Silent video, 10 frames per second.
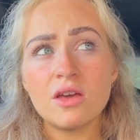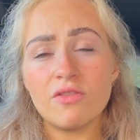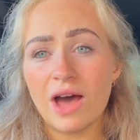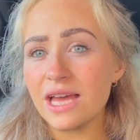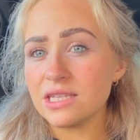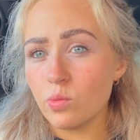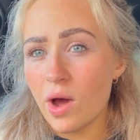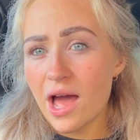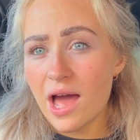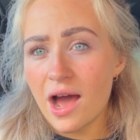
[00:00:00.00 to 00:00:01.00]
That is
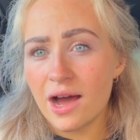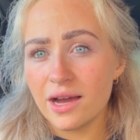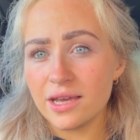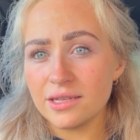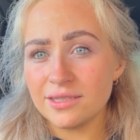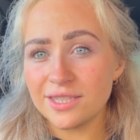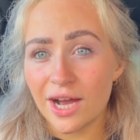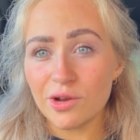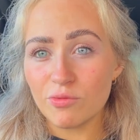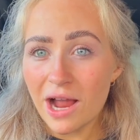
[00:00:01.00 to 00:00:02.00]
where I
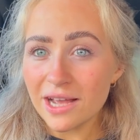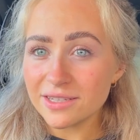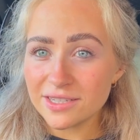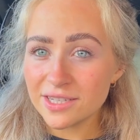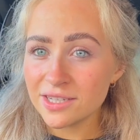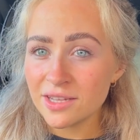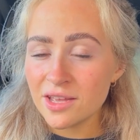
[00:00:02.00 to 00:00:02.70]
direct